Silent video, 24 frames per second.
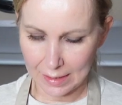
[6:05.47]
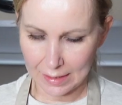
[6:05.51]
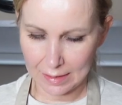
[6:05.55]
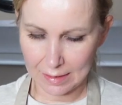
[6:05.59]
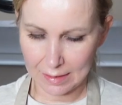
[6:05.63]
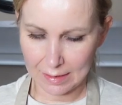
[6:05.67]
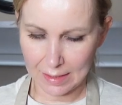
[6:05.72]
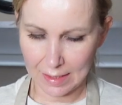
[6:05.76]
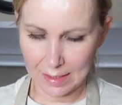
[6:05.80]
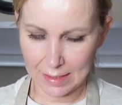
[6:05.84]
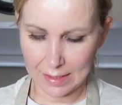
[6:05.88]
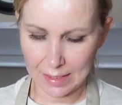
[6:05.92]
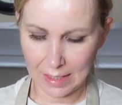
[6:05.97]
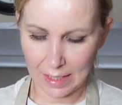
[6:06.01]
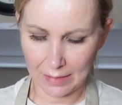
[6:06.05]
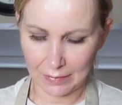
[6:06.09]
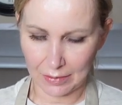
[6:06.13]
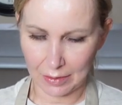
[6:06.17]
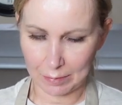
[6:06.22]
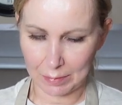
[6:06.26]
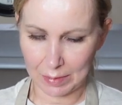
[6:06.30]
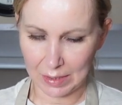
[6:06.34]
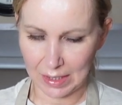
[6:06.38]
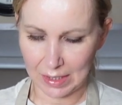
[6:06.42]
it does have
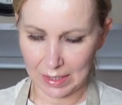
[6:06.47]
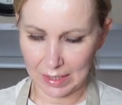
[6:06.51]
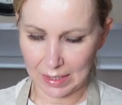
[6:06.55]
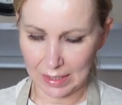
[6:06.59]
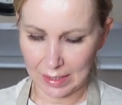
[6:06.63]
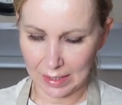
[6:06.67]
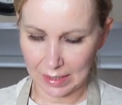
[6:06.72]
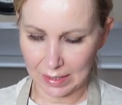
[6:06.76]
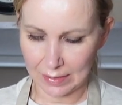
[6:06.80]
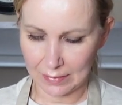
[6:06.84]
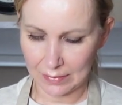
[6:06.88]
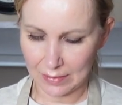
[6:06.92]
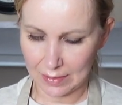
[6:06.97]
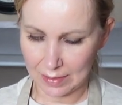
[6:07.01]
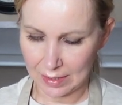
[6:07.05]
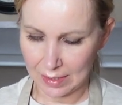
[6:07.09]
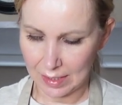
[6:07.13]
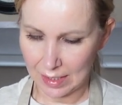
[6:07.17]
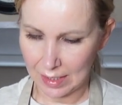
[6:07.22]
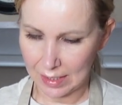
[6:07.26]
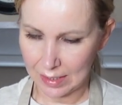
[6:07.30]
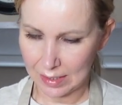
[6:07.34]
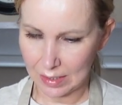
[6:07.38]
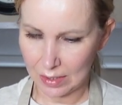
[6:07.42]
a beanie kind of
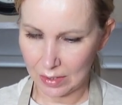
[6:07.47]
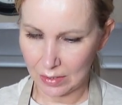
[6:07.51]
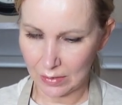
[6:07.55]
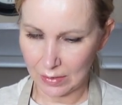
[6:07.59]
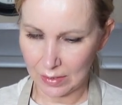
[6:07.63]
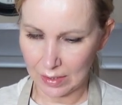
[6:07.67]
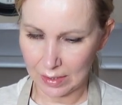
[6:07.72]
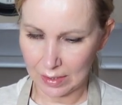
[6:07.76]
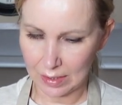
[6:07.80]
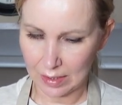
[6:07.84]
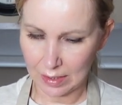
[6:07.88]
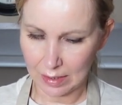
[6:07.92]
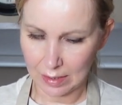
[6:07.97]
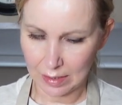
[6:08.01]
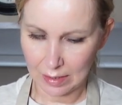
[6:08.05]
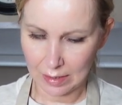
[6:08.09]
taste to it.